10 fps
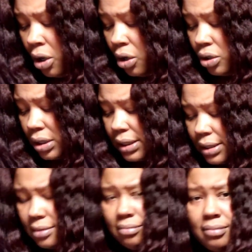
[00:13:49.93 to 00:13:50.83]

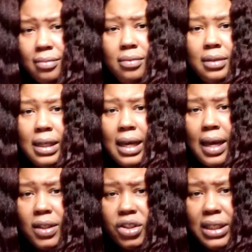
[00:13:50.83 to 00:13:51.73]
hooks.
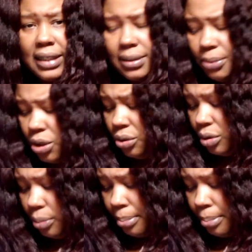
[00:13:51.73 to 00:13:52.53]
I actually got some cute little